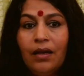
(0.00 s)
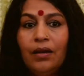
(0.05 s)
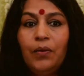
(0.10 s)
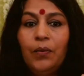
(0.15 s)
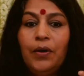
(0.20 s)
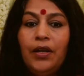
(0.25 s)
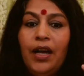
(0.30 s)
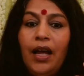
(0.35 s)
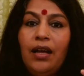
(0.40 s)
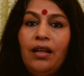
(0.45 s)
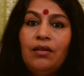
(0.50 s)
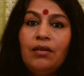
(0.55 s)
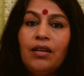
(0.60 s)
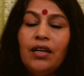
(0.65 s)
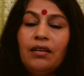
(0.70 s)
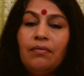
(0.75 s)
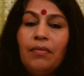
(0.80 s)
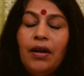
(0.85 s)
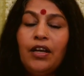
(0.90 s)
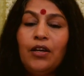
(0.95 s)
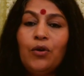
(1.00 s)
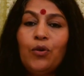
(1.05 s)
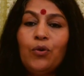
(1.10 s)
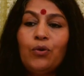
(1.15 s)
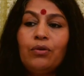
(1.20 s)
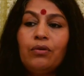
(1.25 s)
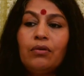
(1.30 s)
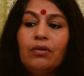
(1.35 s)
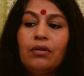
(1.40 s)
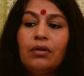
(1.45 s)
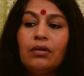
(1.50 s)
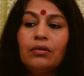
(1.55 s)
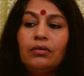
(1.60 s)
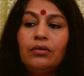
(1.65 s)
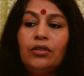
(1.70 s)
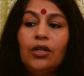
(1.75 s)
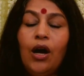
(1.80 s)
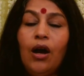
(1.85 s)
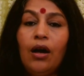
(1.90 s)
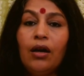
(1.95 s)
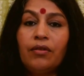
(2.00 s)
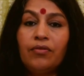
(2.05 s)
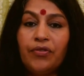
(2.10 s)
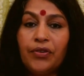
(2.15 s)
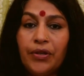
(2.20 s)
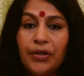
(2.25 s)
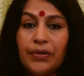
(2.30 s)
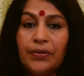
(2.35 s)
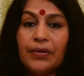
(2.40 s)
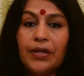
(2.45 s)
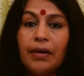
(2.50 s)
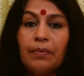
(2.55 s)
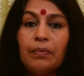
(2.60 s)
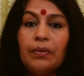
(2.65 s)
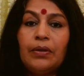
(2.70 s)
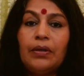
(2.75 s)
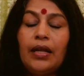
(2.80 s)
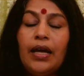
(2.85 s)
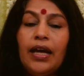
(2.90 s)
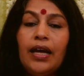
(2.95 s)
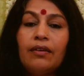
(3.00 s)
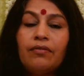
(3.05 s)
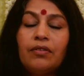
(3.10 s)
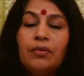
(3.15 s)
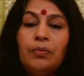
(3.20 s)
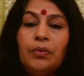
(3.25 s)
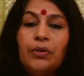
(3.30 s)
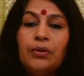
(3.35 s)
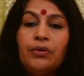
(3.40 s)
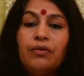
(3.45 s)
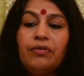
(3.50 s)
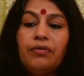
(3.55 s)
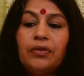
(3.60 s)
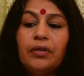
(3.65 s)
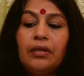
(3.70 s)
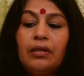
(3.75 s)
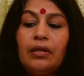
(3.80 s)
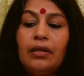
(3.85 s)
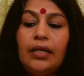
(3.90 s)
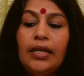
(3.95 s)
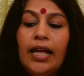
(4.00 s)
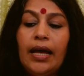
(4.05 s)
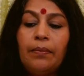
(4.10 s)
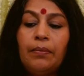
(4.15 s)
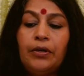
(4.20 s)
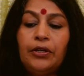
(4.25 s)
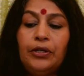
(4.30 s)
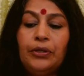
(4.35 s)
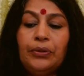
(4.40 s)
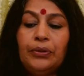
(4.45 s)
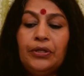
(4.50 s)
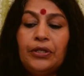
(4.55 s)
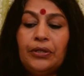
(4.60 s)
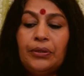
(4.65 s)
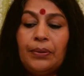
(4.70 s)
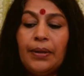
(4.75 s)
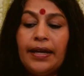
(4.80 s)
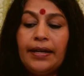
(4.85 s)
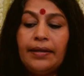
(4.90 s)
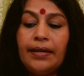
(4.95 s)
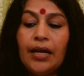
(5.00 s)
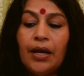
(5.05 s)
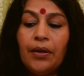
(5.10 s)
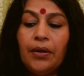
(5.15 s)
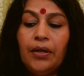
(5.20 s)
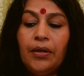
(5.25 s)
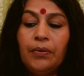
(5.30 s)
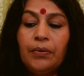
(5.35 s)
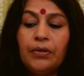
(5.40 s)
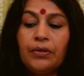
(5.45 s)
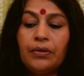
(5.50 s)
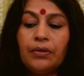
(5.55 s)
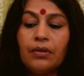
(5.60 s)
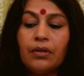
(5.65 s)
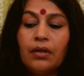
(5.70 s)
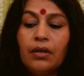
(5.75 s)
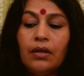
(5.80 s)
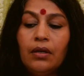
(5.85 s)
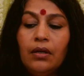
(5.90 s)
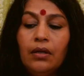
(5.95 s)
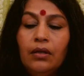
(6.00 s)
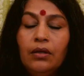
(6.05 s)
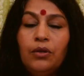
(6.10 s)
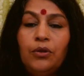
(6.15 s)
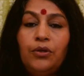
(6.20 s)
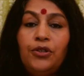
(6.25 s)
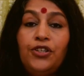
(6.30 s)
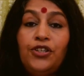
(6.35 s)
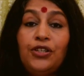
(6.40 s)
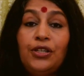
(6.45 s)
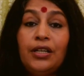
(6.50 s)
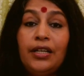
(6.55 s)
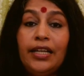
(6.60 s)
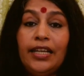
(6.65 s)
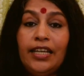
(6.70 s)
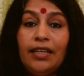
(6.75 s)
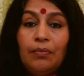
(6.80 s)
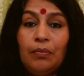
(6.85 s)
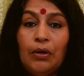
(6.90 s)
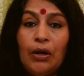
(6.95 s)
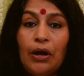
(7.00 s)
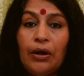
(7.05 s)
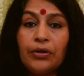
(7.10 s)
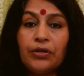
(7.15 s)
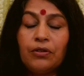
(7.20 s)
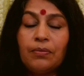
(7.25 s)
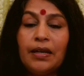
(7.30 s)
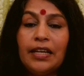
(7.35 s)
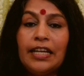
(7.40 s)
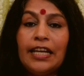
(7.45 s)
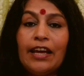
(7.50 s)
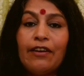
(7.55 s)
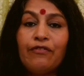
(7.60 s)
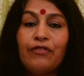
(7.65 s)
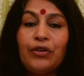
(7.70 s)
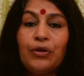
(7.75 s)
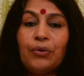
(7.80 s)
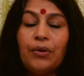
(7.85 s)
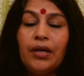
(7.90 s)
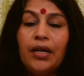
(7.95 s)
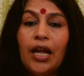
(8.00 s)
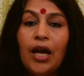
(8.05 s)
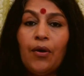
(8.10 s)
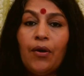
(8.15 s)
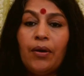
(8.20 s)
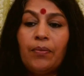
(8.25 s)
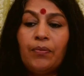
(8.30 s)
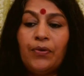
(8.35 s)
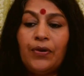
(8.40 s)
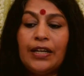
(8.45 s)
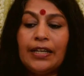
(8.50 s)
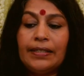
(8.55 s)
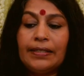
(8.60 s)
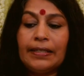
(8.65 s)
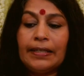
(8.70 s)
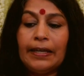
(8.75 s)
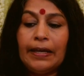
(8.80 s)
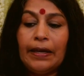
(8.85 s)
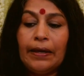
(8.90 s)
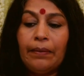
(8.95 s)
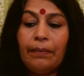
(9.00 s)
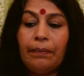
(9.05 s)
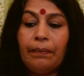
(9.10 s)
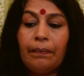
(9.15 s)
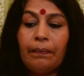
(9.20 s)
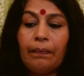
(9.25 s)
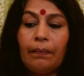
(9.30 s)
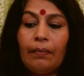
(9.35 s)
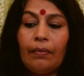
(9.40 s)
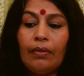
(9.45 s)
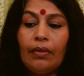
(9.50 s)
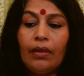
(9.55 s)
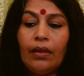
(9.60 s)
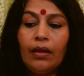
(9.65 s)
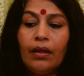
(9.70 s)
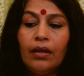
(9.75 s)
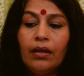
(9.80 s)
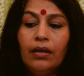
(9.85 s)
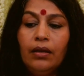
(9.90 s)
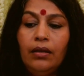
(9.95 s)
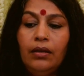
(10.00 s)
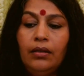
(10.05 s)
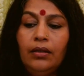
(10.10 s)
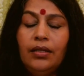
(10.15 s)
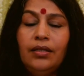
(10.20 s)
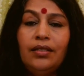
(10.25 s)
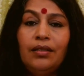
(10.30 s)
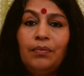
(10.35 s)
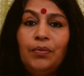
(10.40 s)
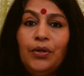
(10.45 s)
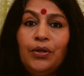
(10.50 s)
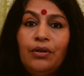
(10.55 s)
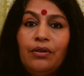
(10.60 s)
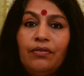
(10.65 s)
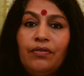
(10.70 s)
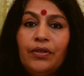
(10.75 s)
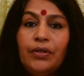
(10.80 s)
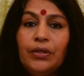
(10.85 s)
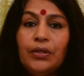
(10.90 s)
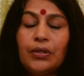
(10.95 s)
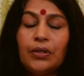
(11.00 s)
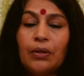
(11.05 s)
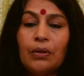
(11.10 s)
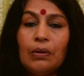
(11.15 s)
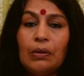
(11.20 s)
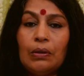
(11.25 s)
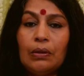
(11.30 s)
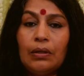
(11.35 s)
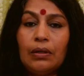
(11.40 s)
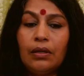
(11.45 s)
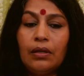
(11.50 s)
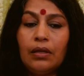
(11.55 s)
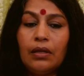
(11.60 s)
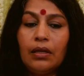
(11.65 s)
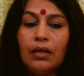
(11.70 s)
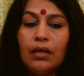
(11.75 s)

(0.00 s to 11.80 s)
When I look at my own dog, for example, I have a beautiful Labradoodle right now. Originally he belonged to my nephew and now I'm raising him. He's a beautiful soul,